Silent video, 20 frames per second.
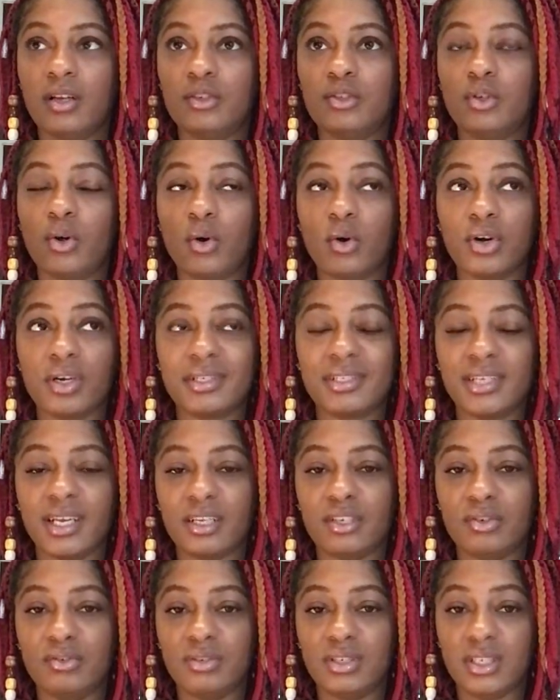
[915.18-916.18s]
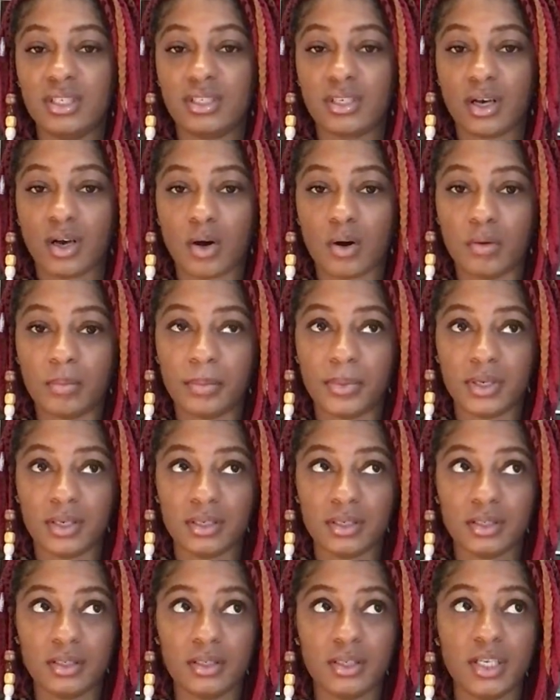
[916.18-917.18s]
doors that you need to
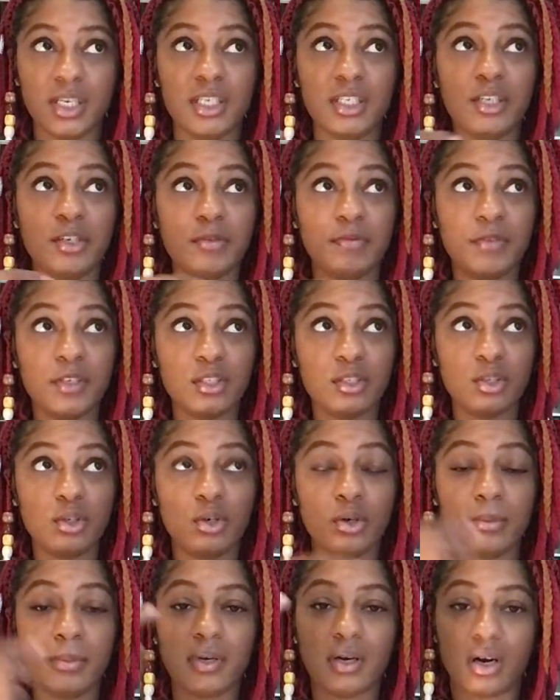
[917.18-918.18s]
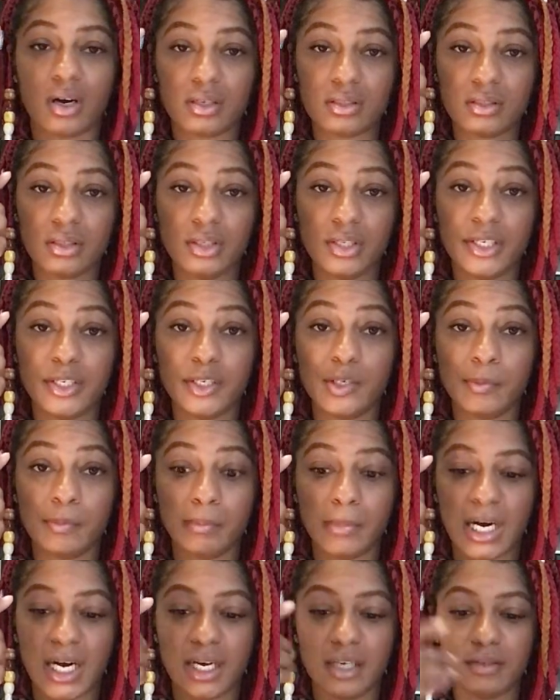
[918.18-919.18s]
open in your physical but also in your
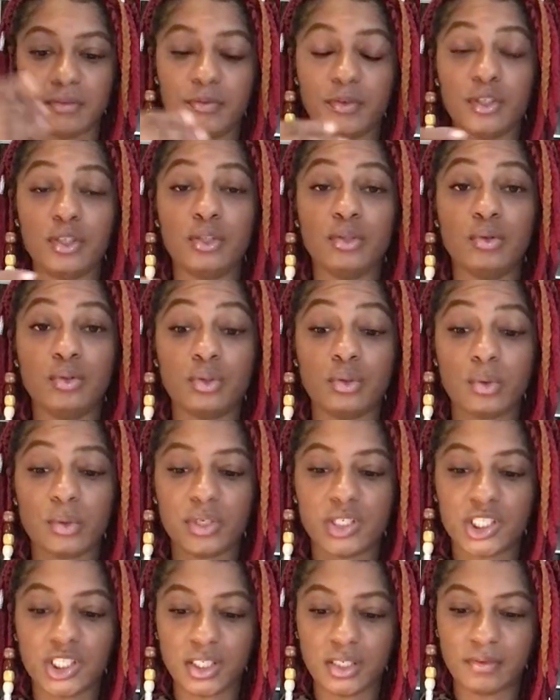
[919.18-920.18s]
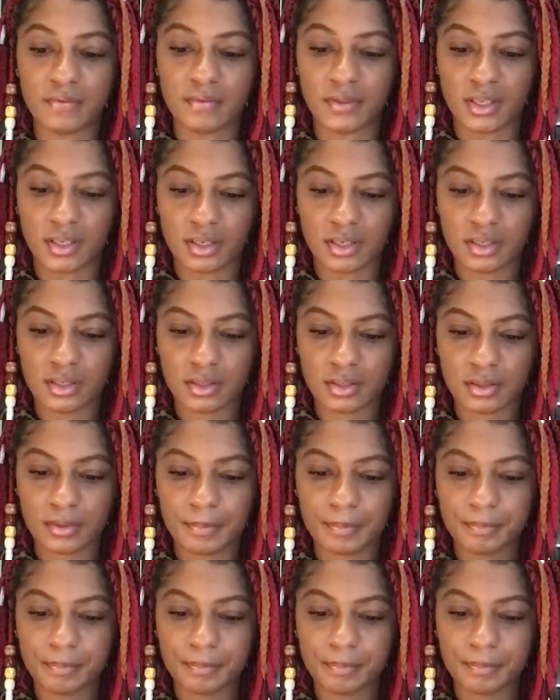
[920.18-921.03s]
mind for you to achieve this.